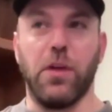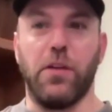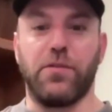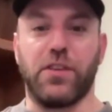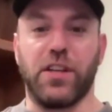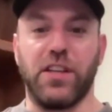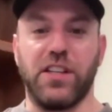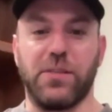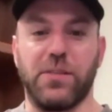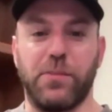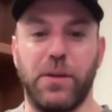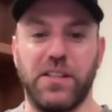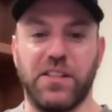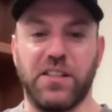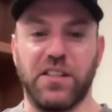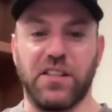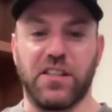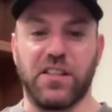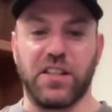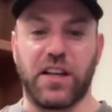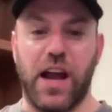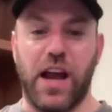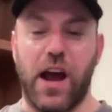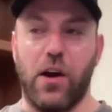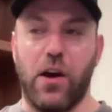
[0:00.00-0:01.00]
some love to his
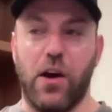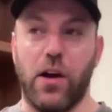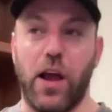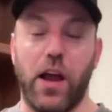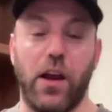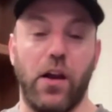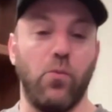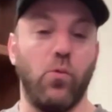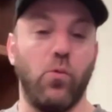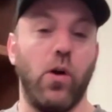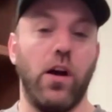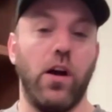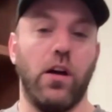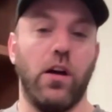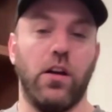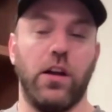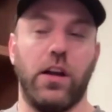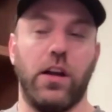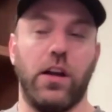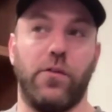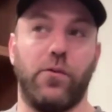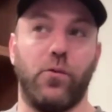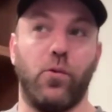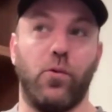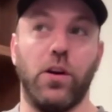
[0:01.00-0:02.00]
business account. And Will,
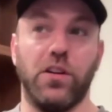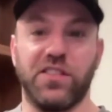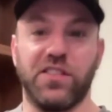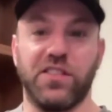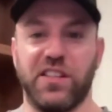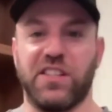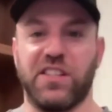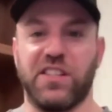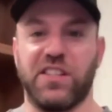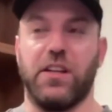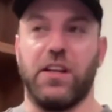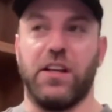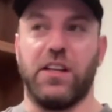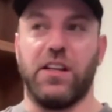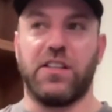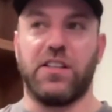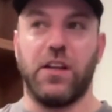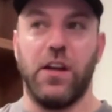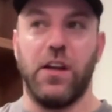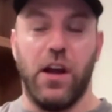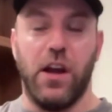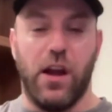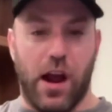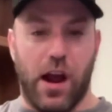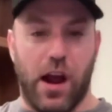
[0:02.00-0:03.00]
if Will's listening to this,
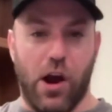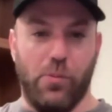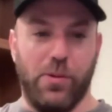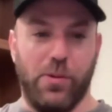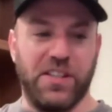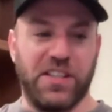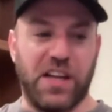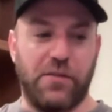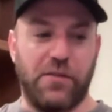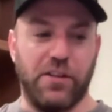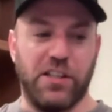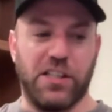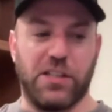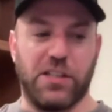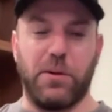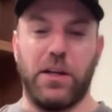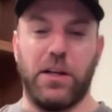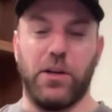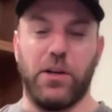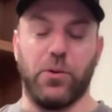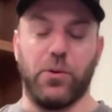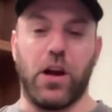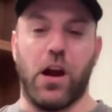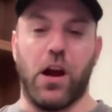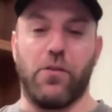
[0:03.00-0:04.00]
I hope he's having a
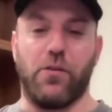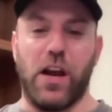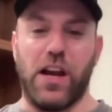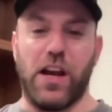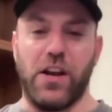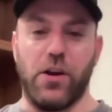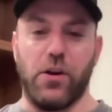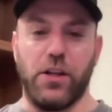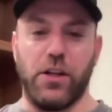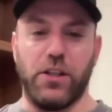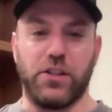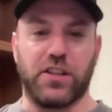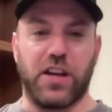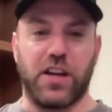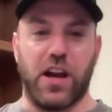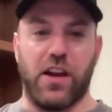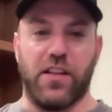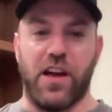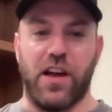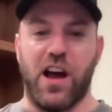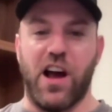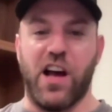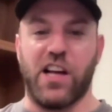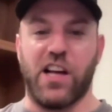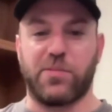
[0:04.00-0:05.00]
speedy recovery. I know he just got
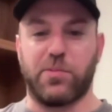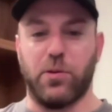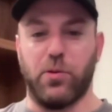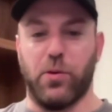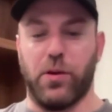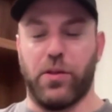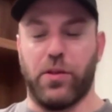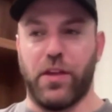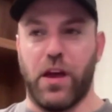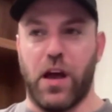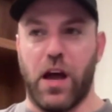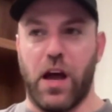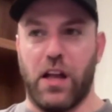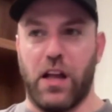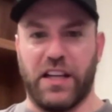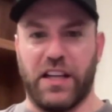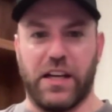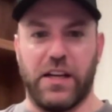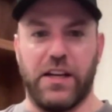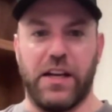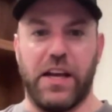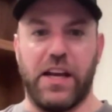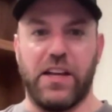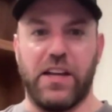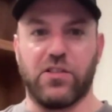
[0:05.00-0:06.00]
out of the hospital with
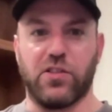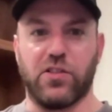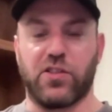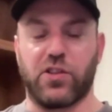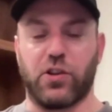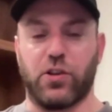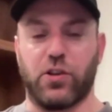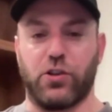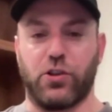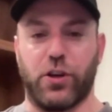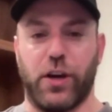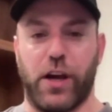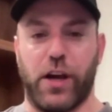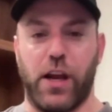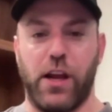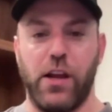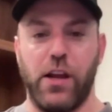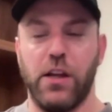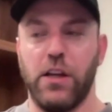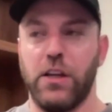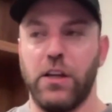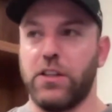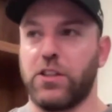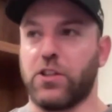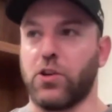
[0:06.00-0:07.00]
like a nasal surgery,
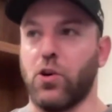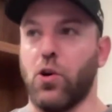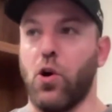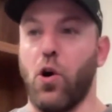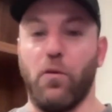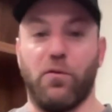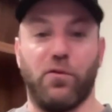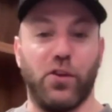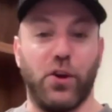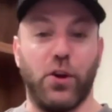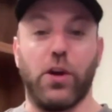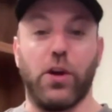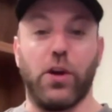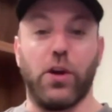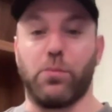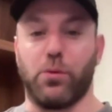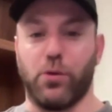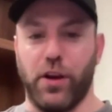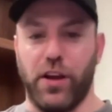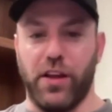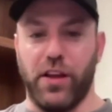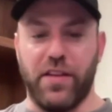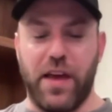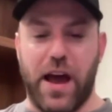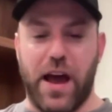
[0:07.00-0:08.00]
so hopefully he can
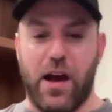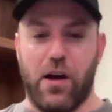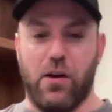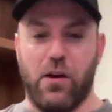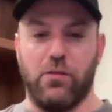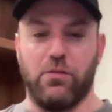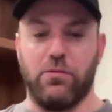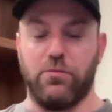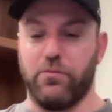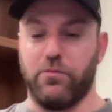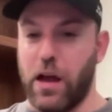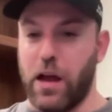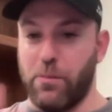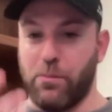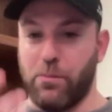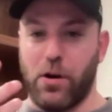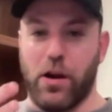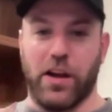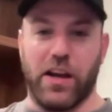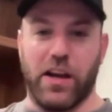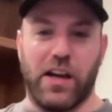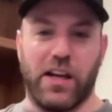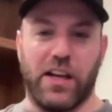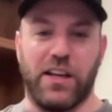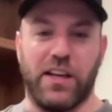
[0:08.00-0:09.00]
breathe now. I
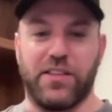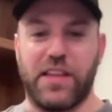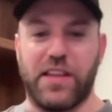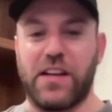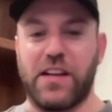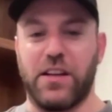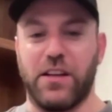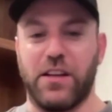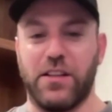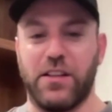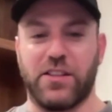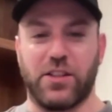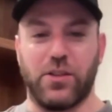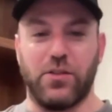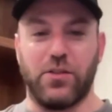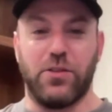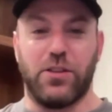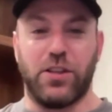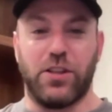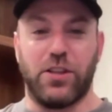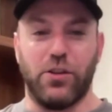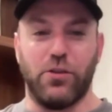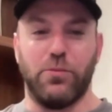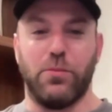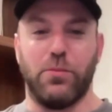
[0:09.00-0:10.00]
probably got to get that done
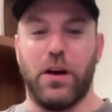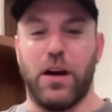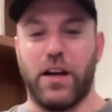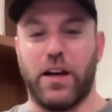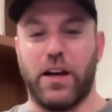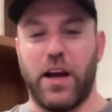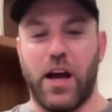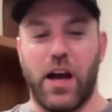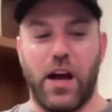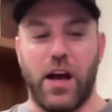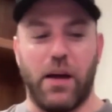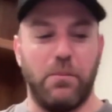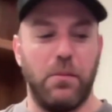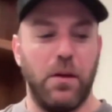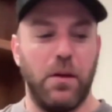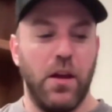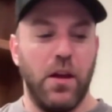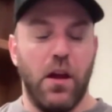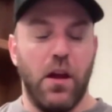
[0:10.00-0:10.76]
soon too. But